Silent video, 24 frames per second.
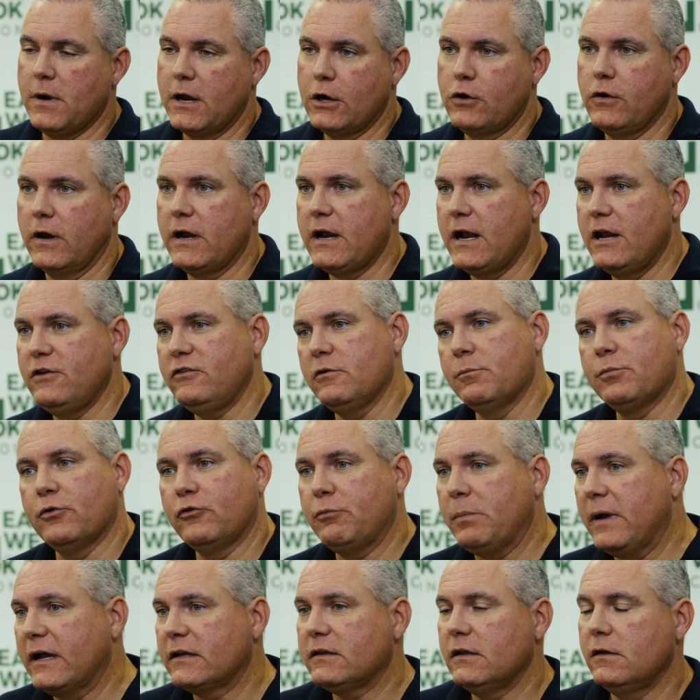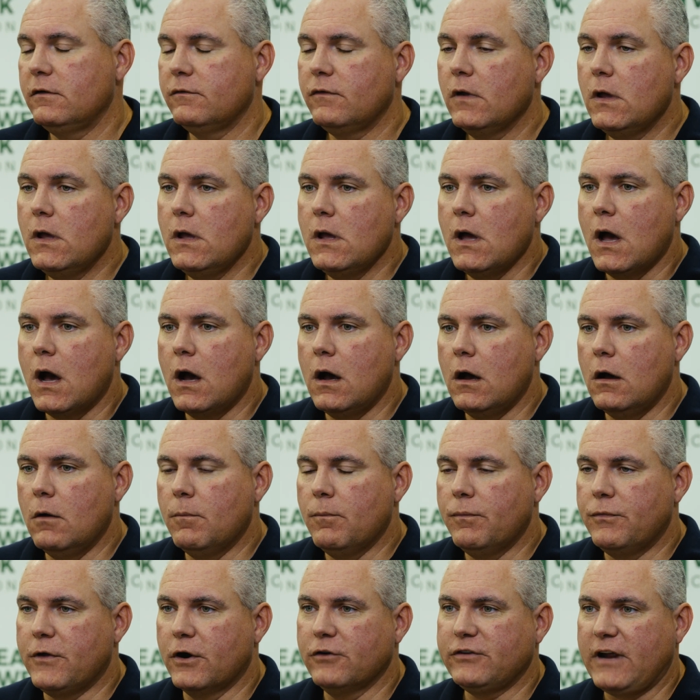an accreditation perspective,
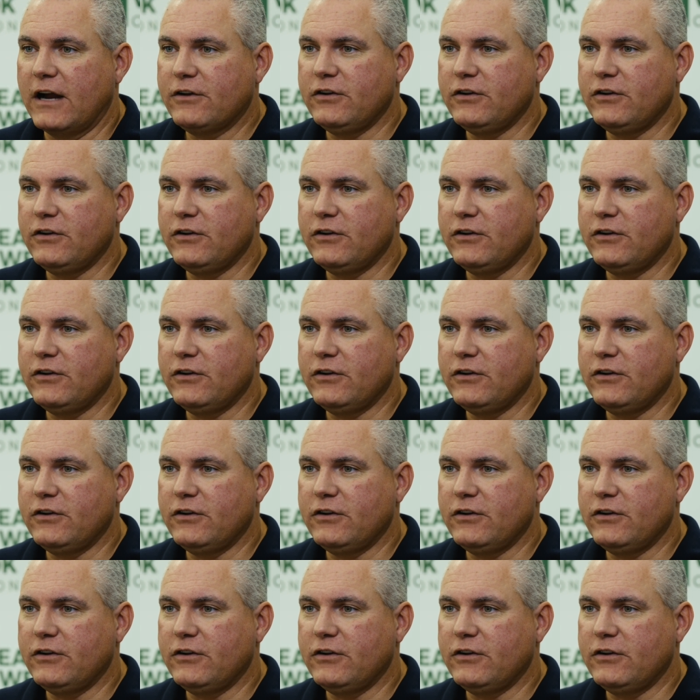there's